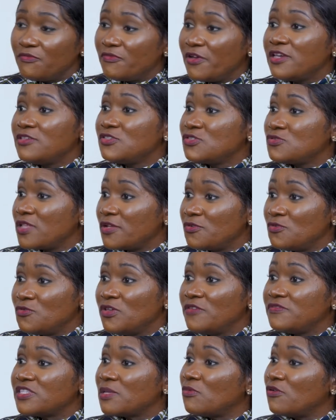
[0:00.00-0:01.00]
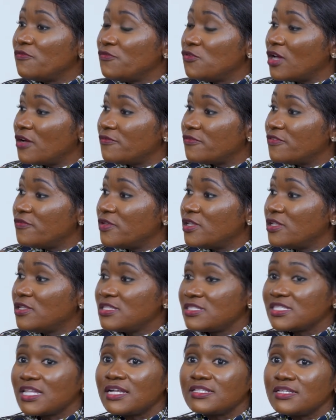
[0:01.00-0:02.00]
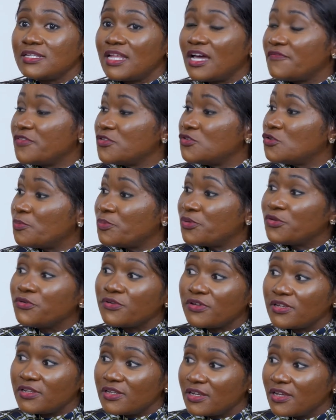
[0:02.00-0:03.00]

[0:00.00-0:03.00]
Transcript: very soon, I don't know if some of you have even started having your period.